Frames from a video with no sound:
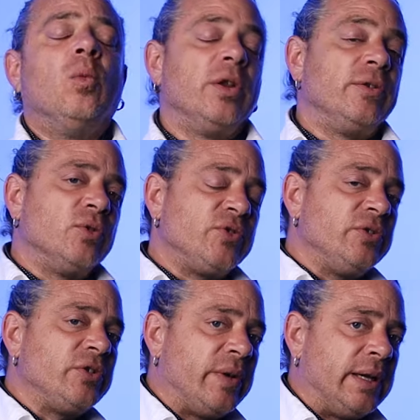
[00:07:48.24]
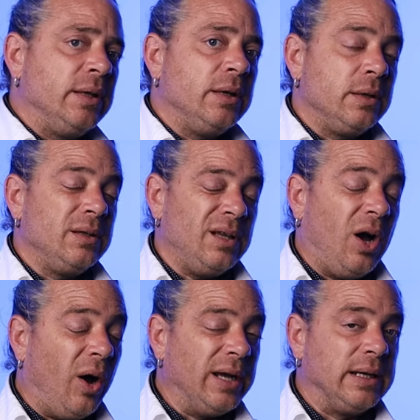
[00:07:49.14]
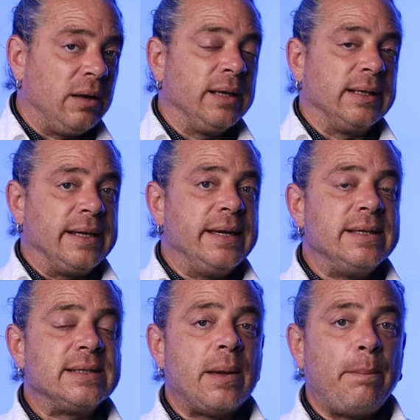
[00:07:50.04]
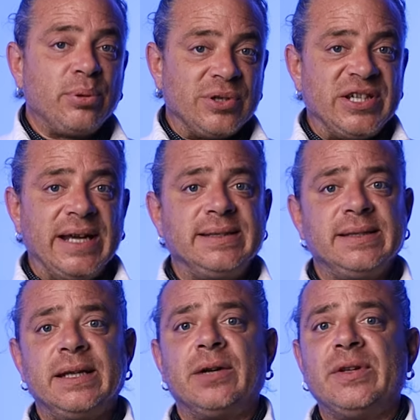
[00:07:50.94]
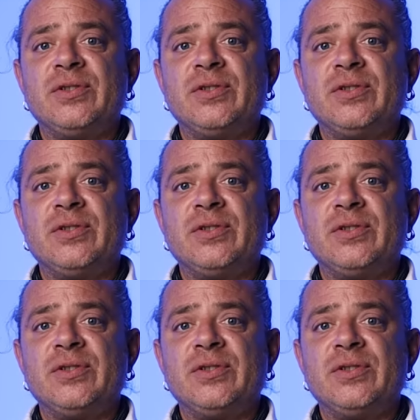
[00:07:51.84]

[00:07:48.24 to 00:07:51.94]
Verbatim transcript: What they're also doing highly likely is projecting their